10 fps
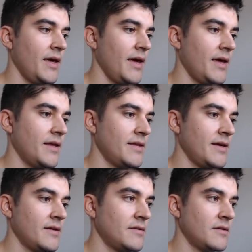And
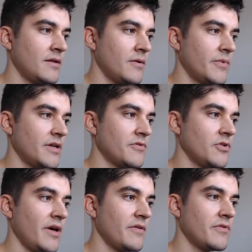then whenever
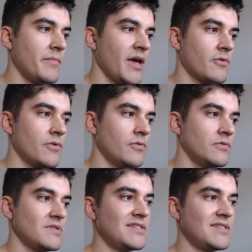you have a macro,